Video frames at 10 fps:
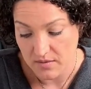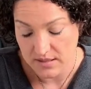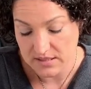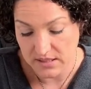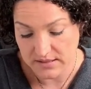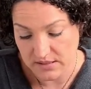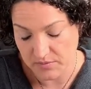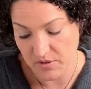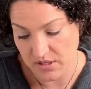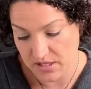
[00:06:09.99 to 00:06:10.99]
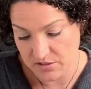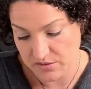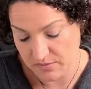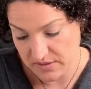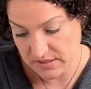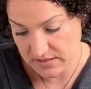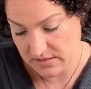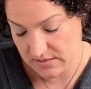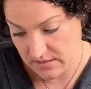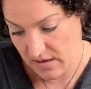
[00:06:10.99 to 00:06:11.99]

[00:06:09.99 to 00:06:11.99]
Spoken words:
Intellect and communication, please.